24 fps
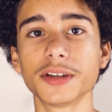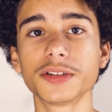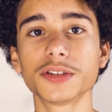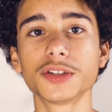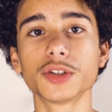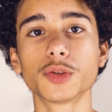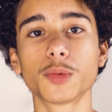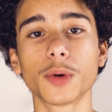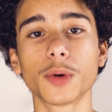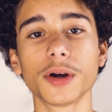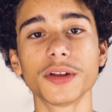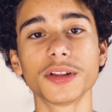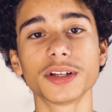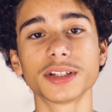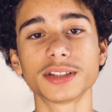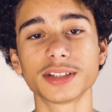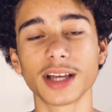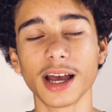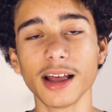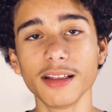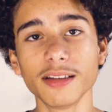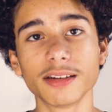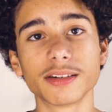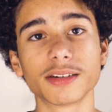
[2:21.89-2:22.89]
this is where the
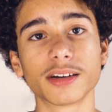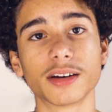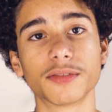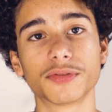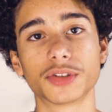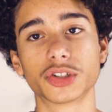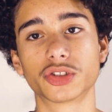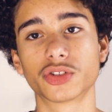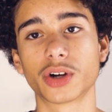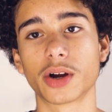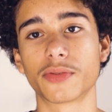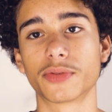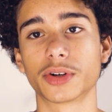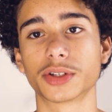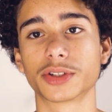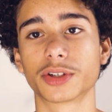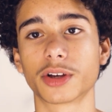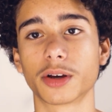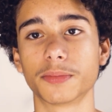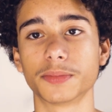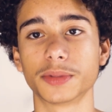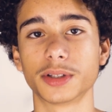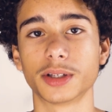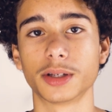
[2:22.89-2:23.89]
talent of the drivers
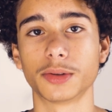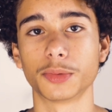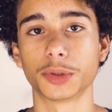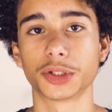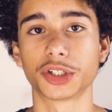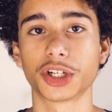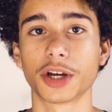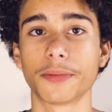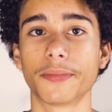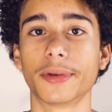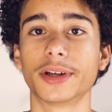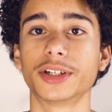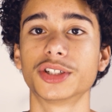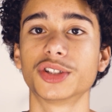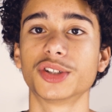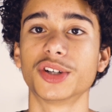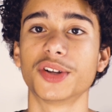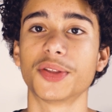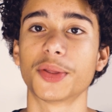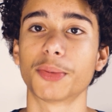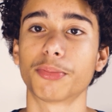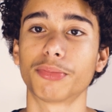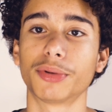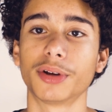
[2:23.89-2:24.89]
comes in, which I
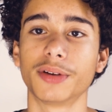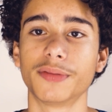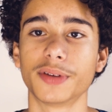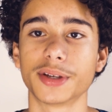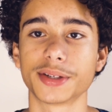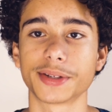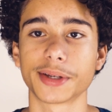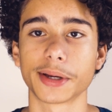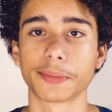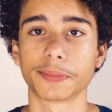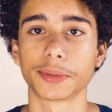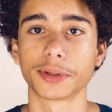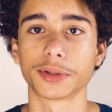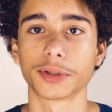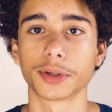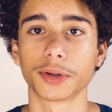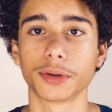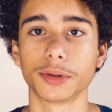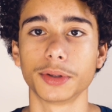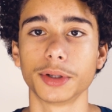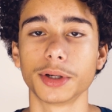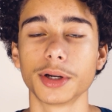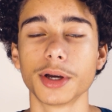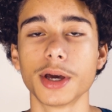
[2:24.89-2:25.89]
mentioned in the previous
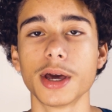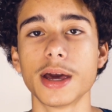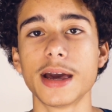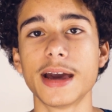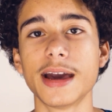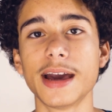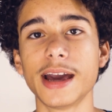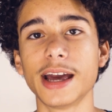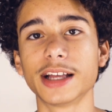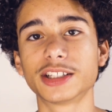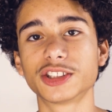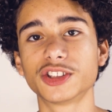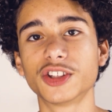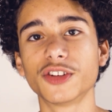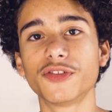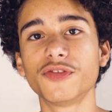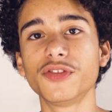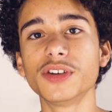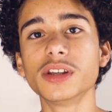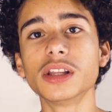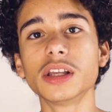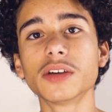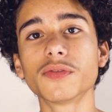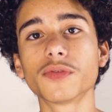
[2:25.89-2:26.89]
episode. It's the
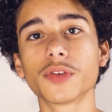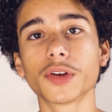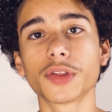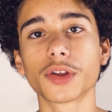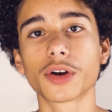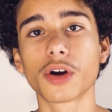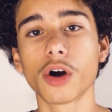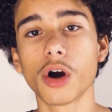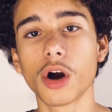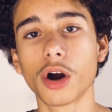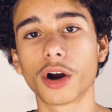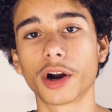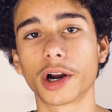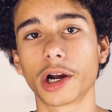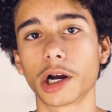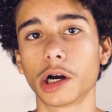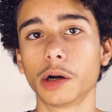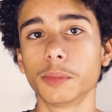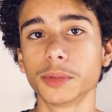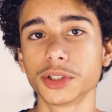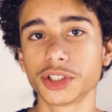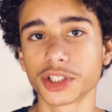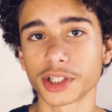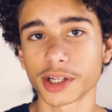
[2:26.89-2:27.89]
feeling for the car, how
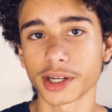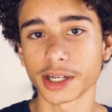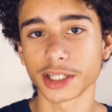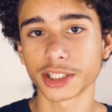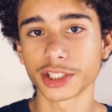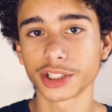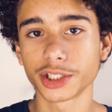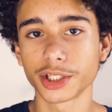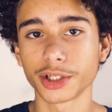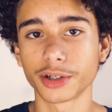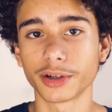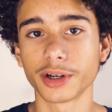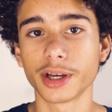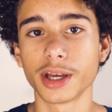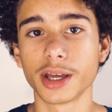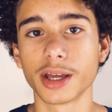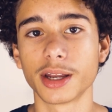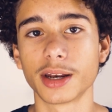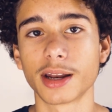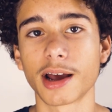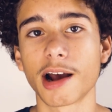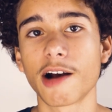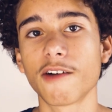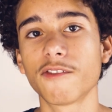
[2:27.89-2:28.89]
much can I steer
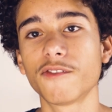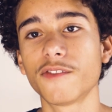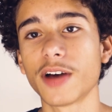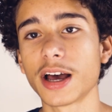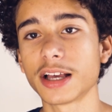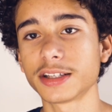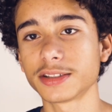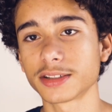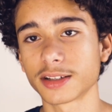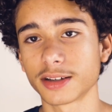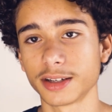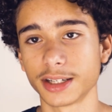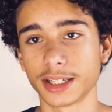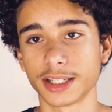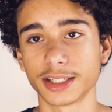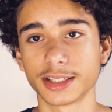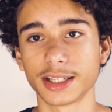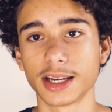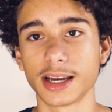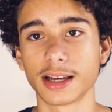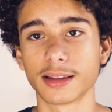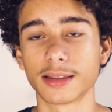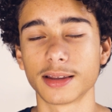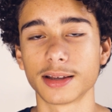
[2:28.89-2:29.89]
in, how fast can I
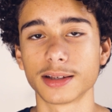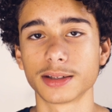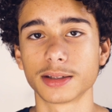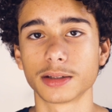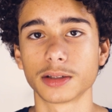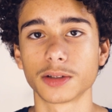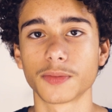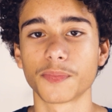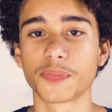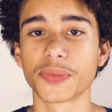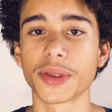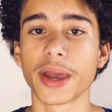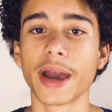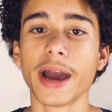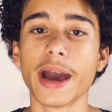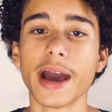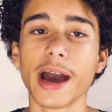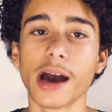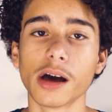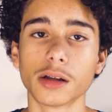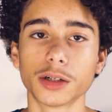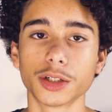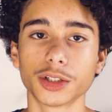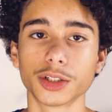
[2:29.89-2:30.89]
take this?
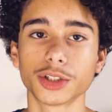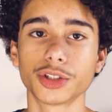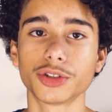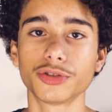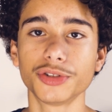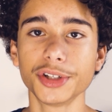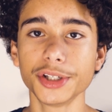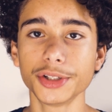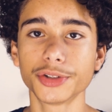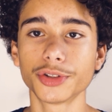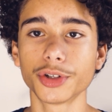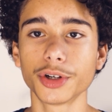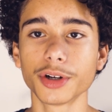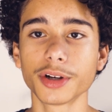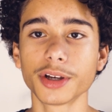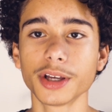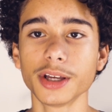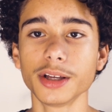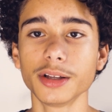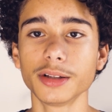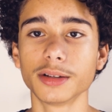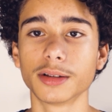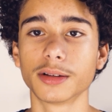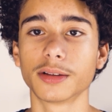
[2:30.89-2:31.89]
And on a street
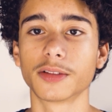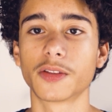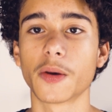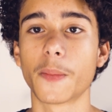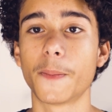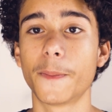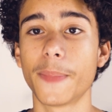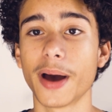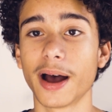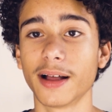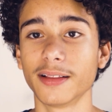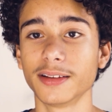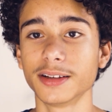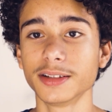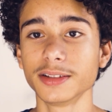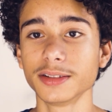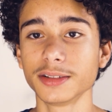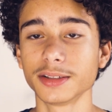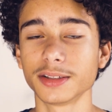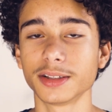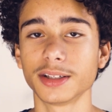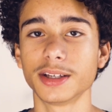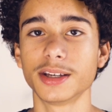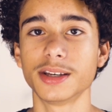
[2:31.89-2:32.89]
circuit, the
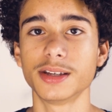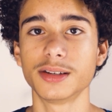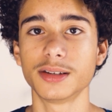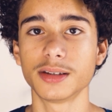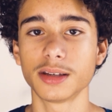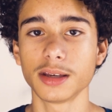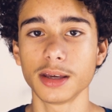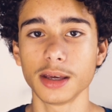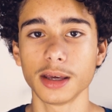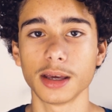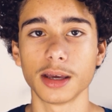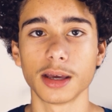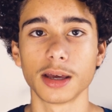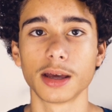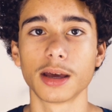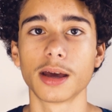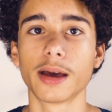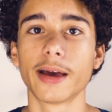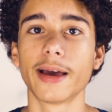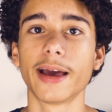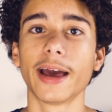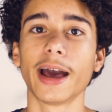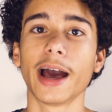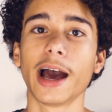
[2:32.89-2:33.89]
balance is key.
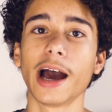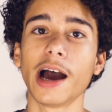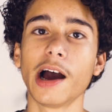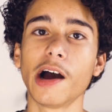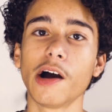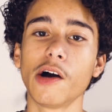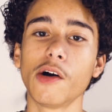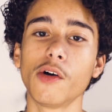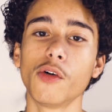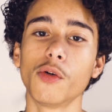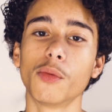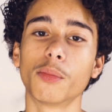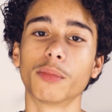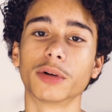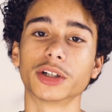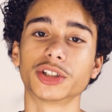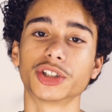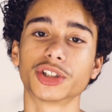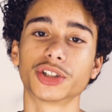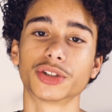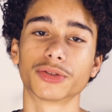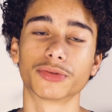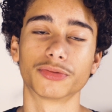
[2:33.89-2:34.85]
How much